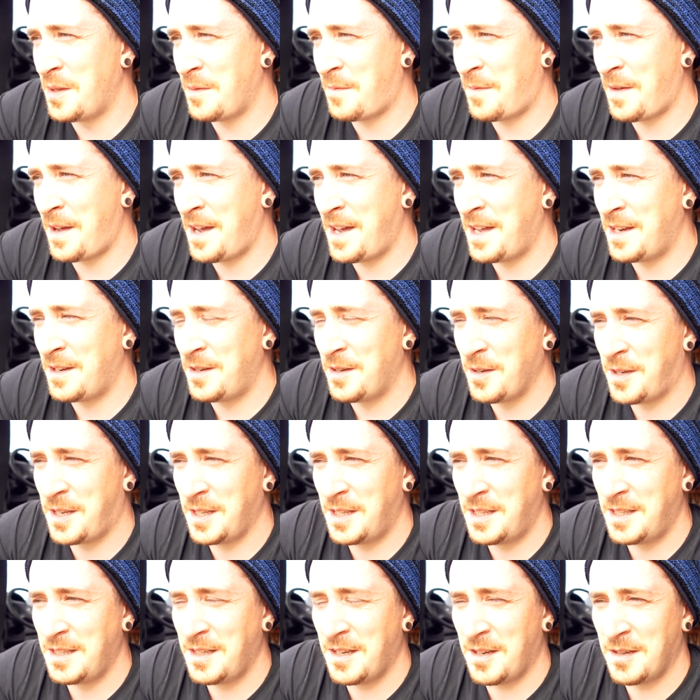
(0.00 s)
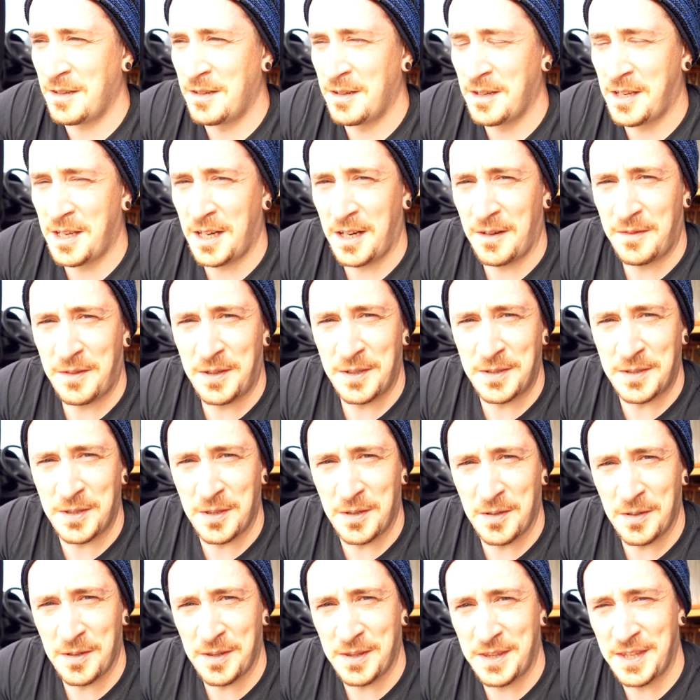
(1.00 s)
fat and looking after the
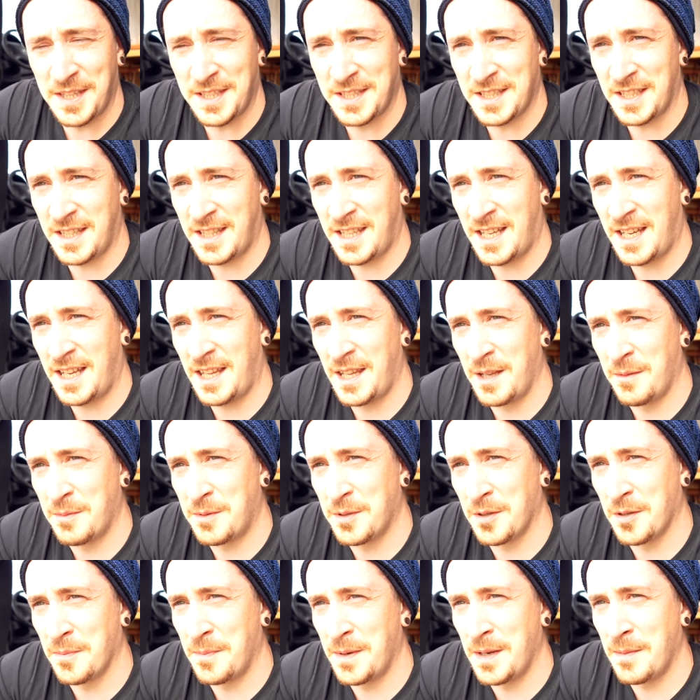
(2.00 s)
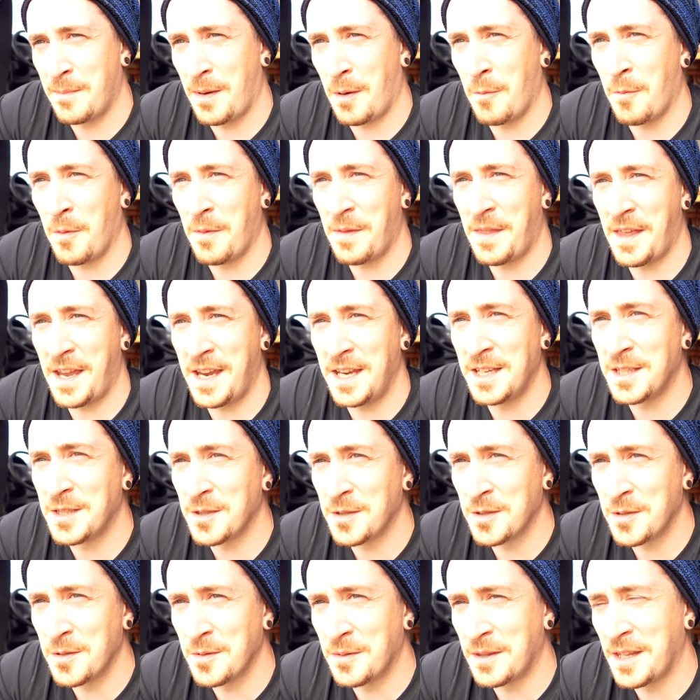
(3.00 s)
dog and things like that. They were talking to me about what they
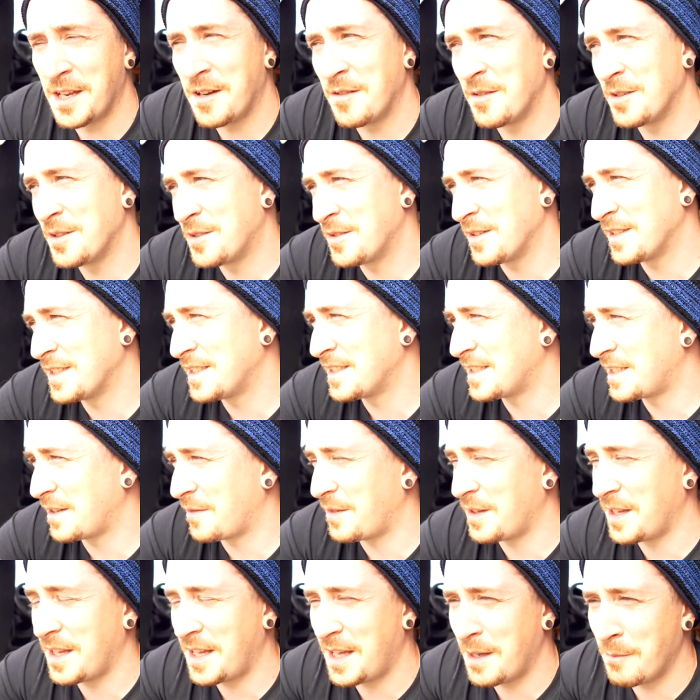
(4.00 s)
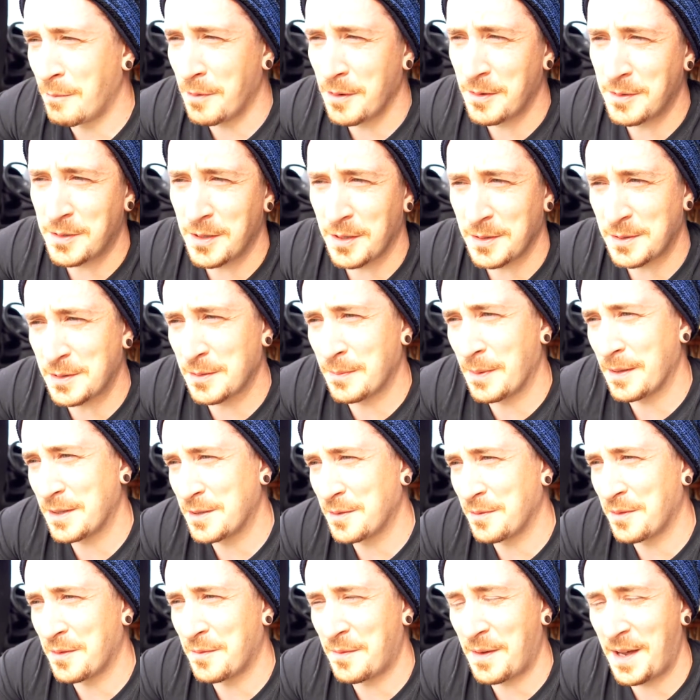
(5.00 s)
do and their interests and stuff like that, and I was talking about
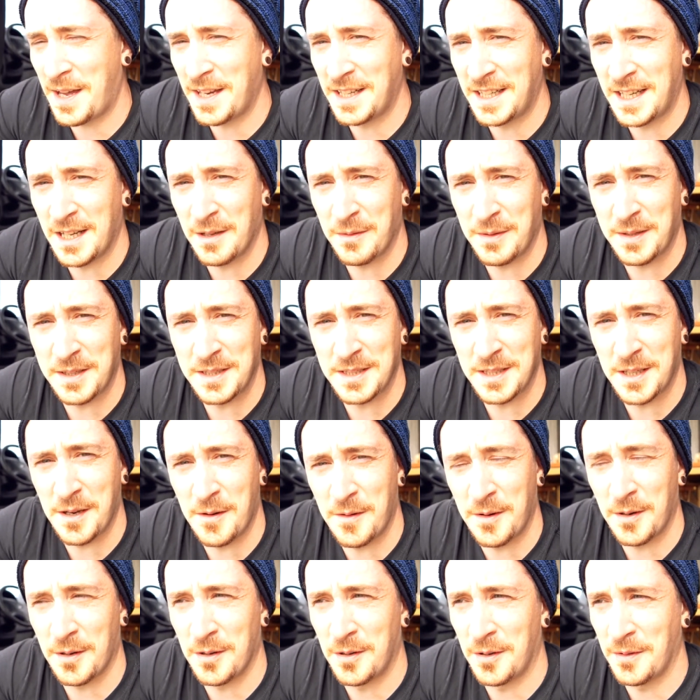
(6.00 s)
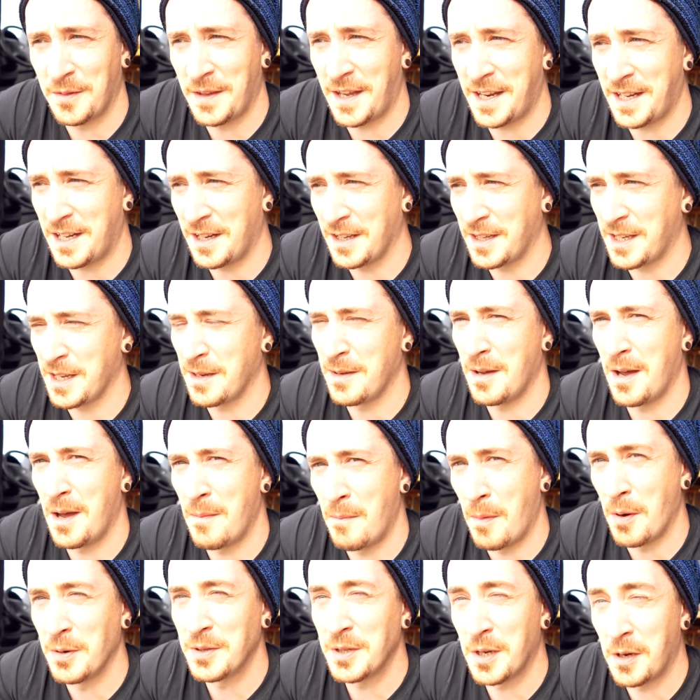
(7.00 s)
sort of the van, how things are going along. They had like a
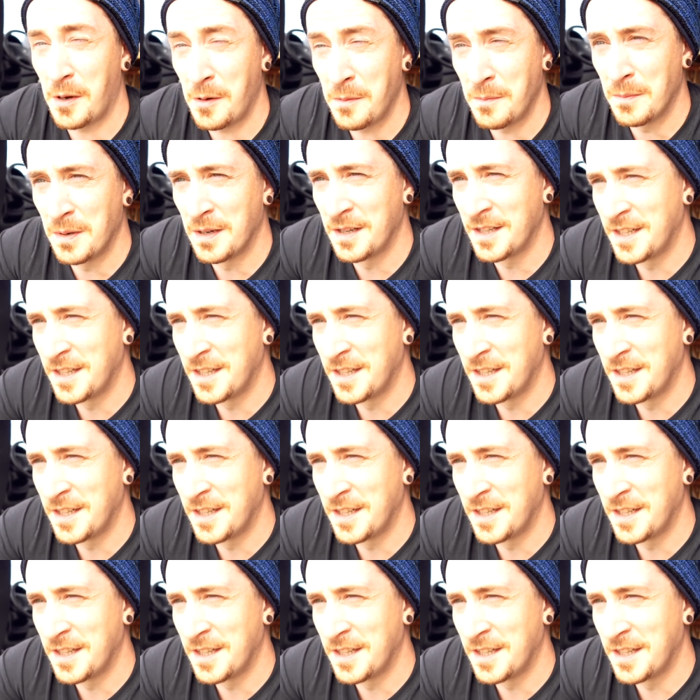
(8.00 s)
motorhome,